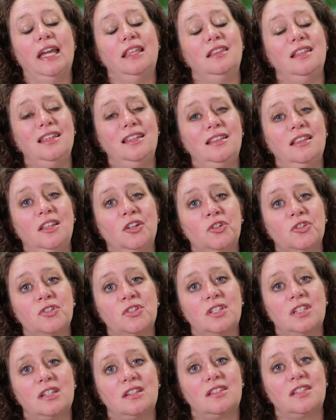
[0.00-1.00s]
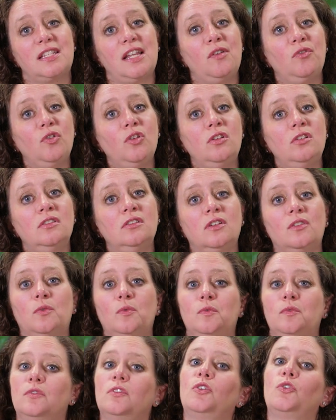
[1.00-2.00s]
And then there's
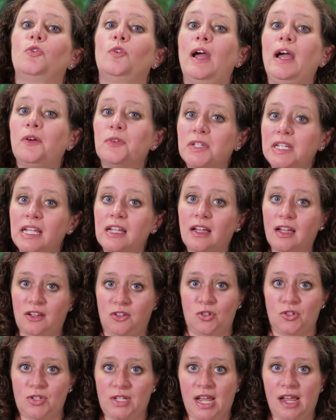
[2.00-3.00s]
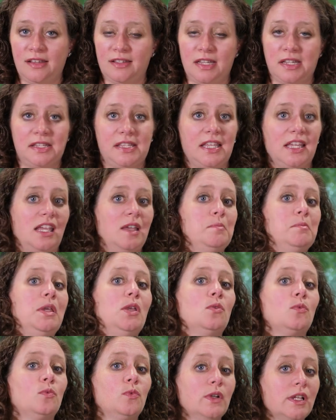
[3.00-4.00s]
several grounding exercises that can
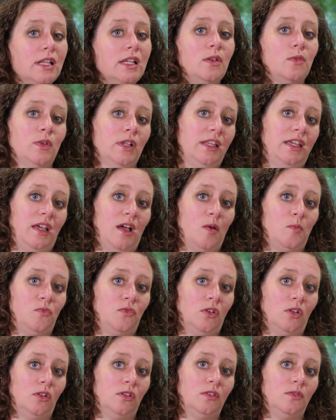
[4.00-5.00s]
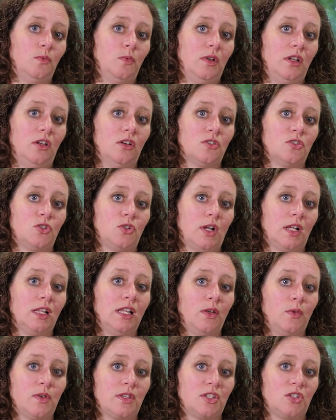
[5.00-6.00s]
be really, really helpful when you're
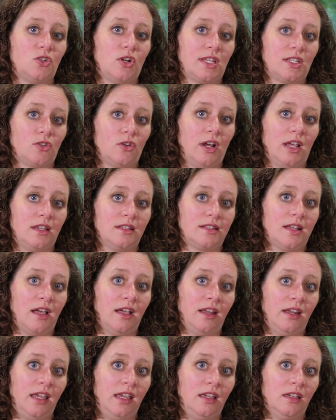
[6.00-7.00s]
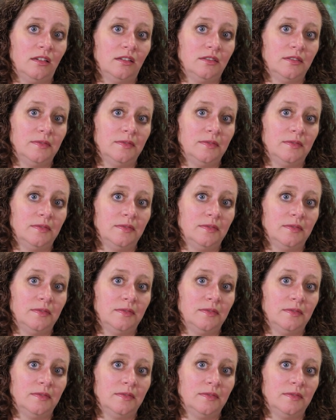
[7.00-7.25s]
struggling with stress or anxiety.